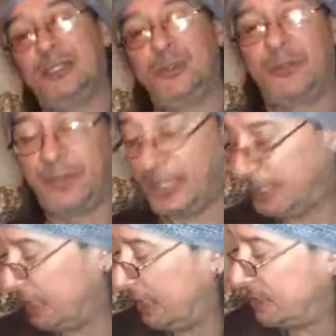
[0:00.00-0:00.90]
the
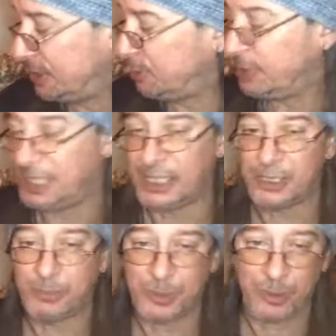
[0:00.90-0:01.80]
sort of things
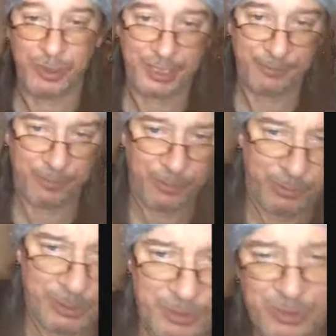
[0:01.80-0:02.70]
I'm sort of looking for.
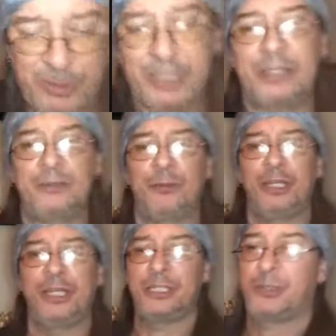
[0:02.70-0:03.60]
Those are sort of
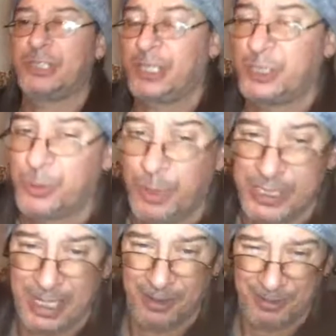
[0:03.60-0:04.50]
really interesting
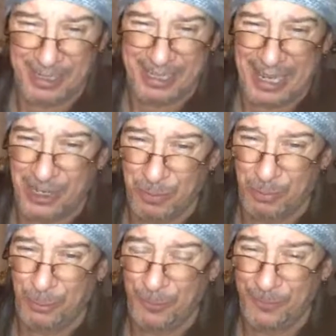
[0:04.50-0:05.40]
stories. Now, can you
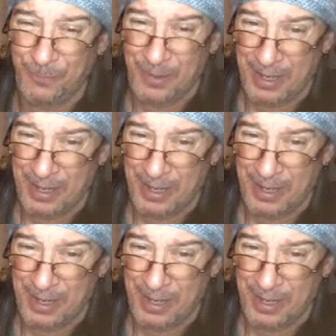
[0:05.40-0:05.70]
prove